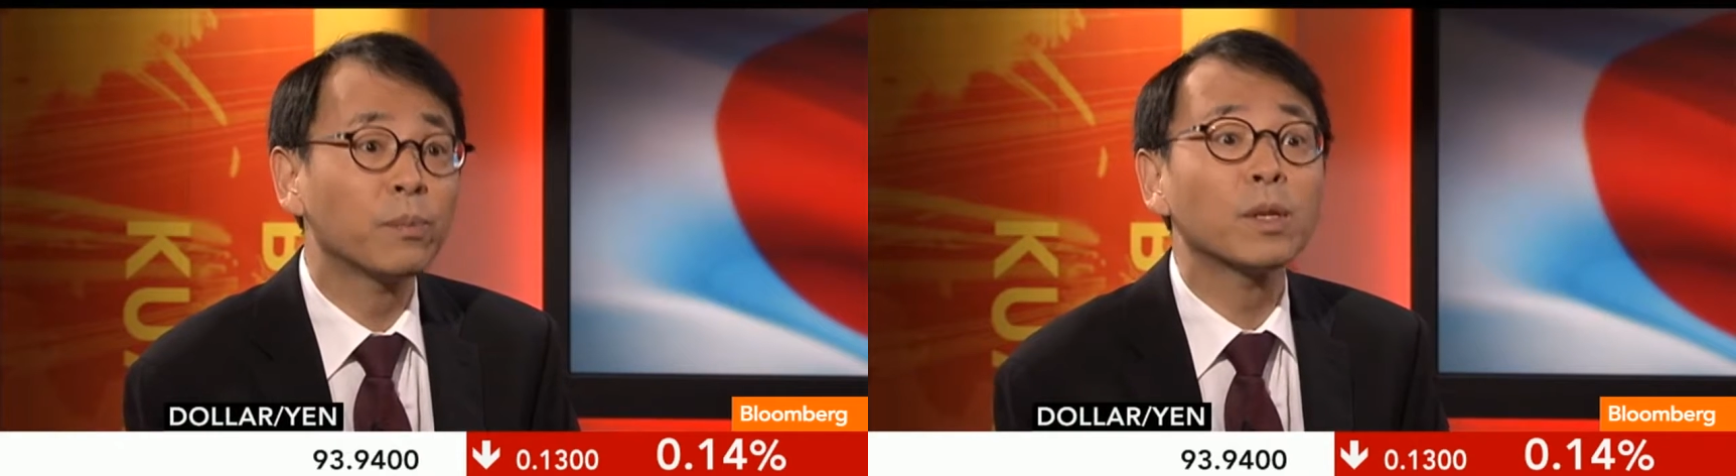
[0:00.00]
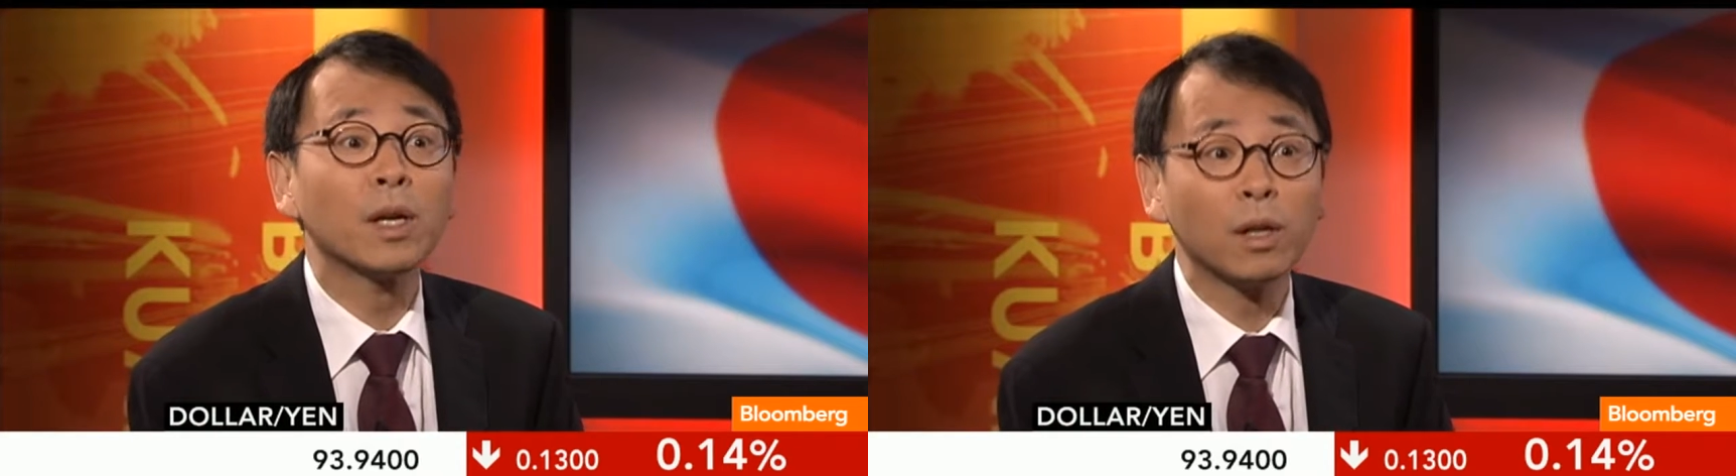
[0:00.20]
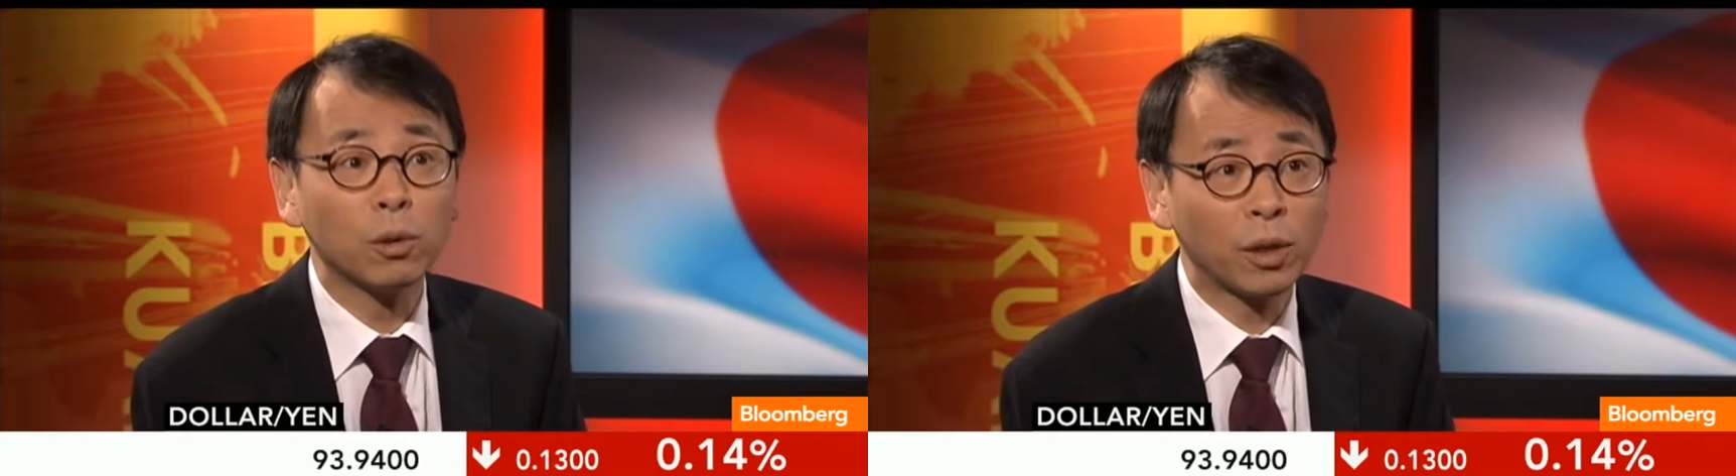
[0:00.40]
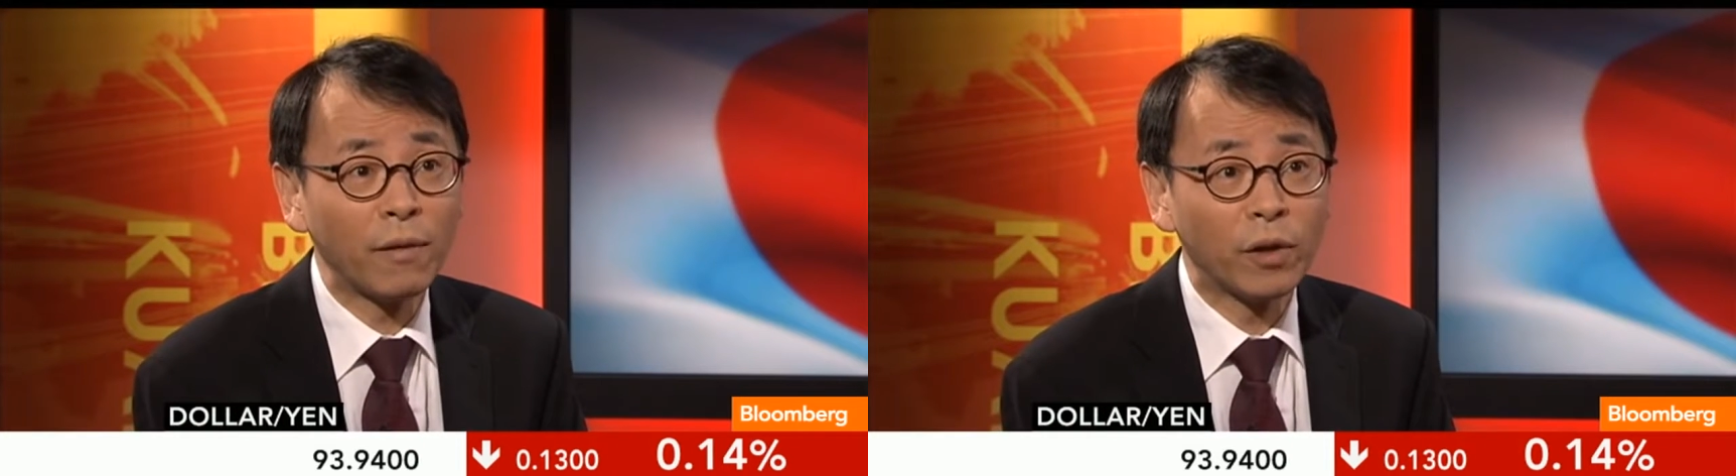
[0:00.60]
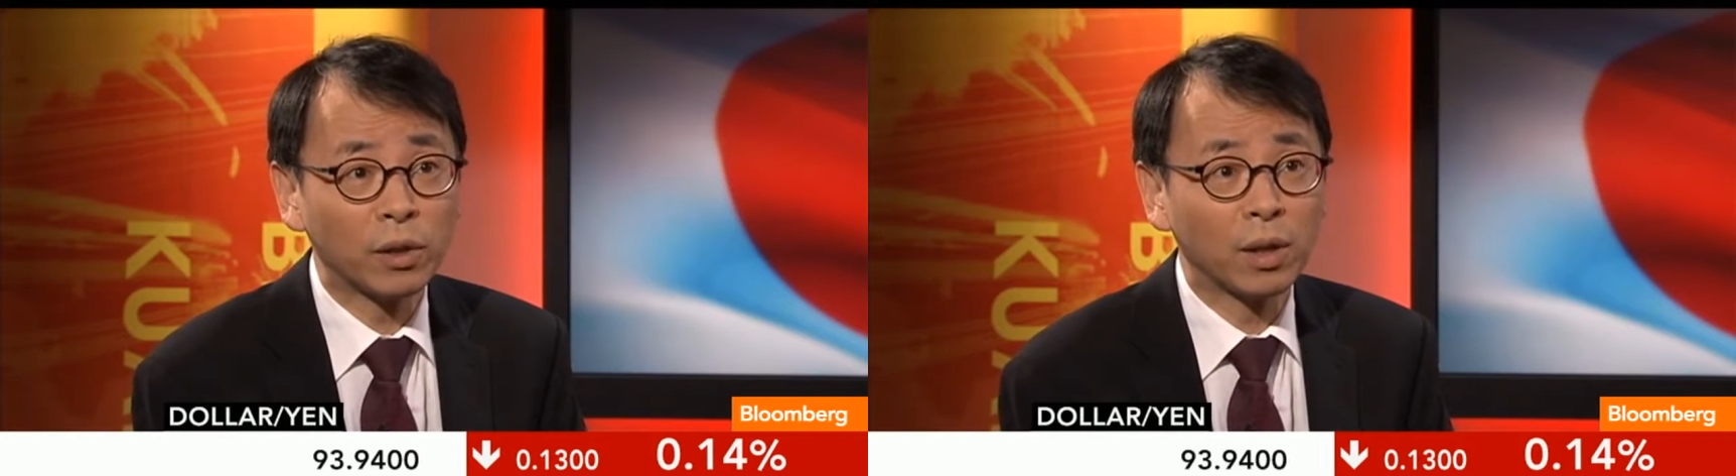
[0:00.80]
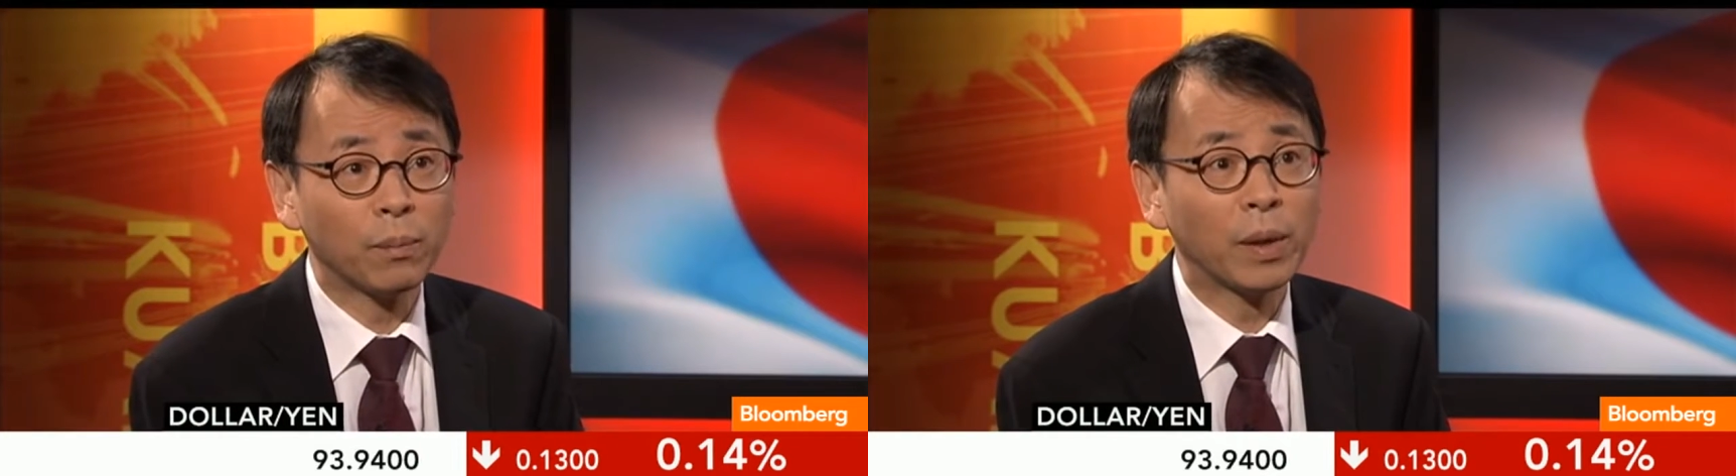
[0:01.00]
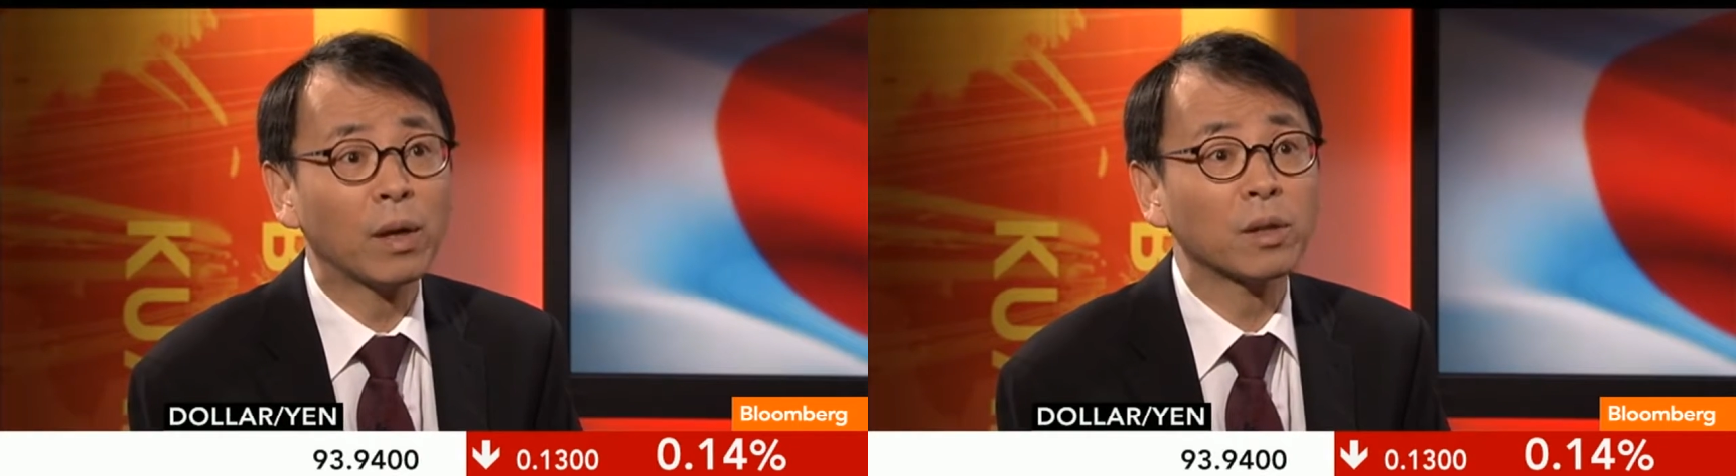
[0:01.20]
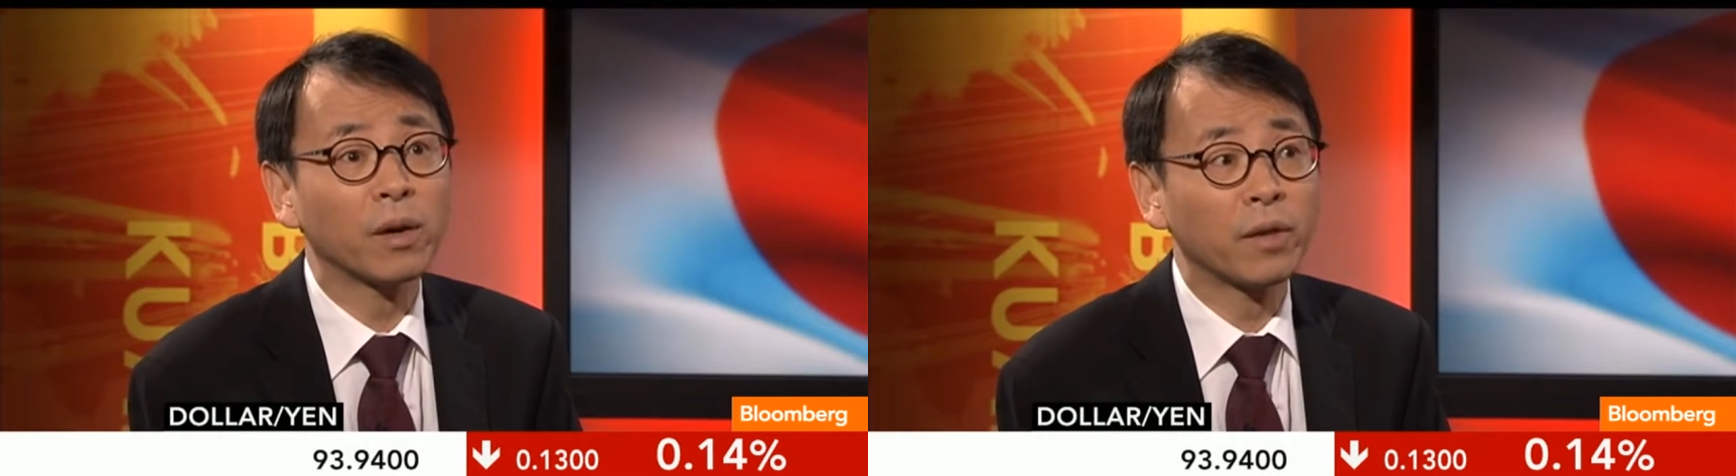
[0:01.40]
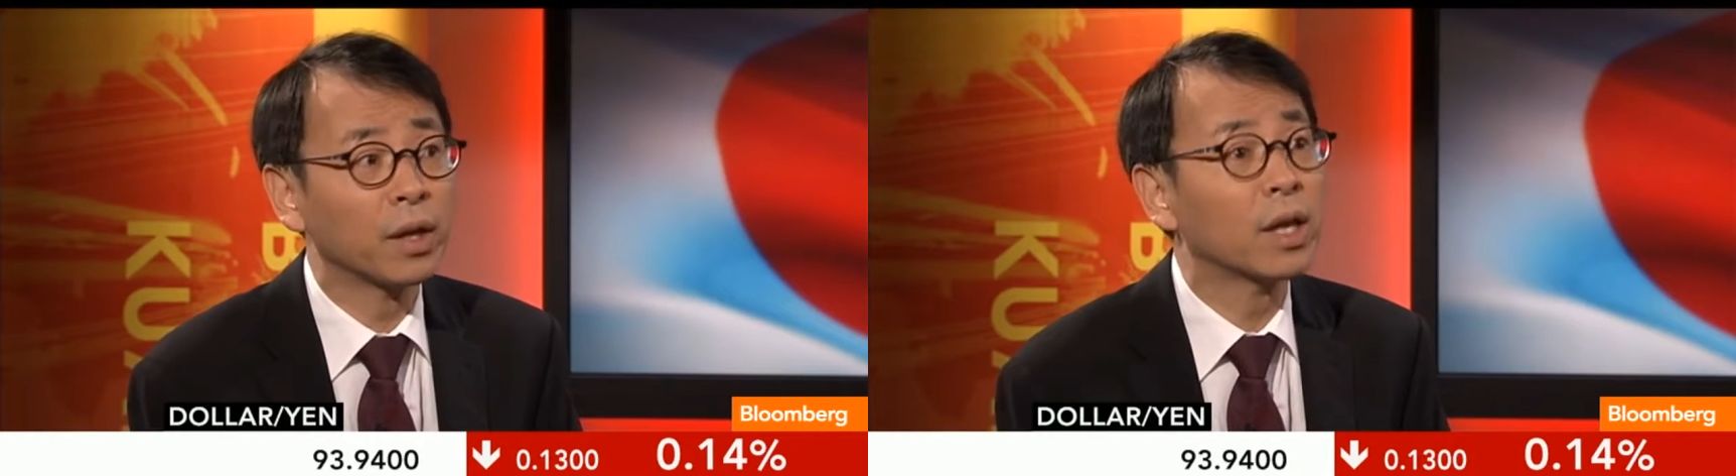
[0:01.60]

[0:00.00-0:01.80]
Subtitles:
turning to deficit because of the